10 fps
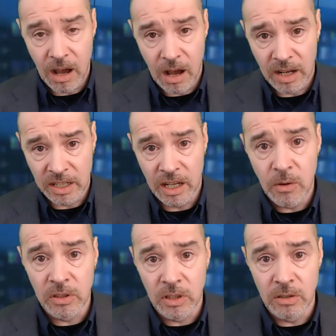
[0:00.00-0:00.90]
I can go
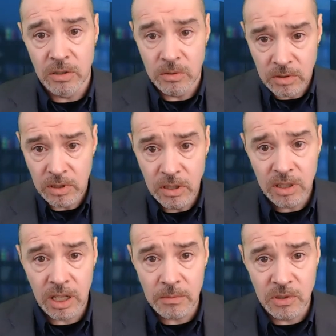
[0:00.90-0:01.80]
on Google, look
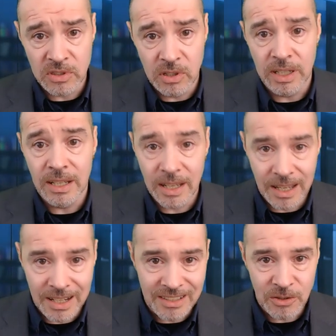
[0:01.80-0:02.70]
up your site, and
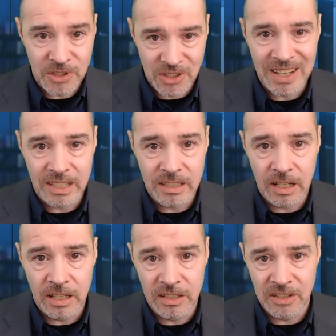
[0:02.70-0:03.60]
it's your site that's
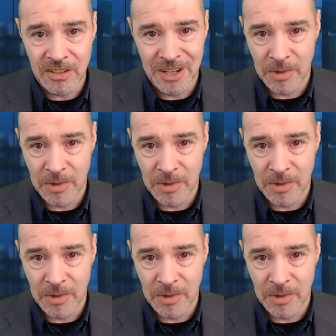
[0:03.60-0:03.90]
going to turn up.